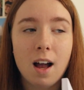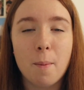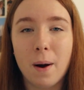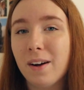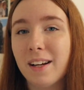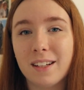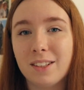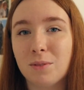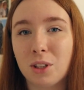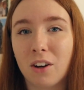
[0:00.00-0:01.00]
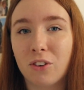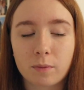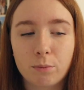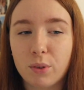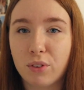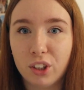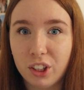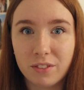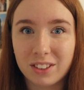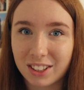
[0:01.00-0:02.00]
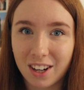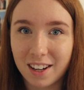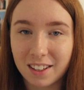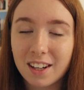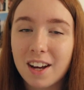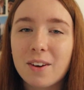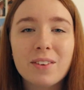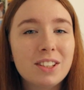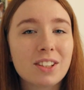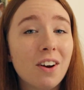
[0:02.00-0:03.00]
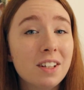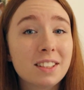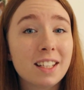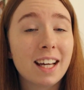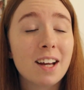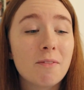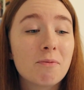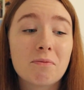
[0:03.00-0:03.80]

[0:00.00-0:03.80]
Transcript: about her YouTube channel before she even started, which is honestly,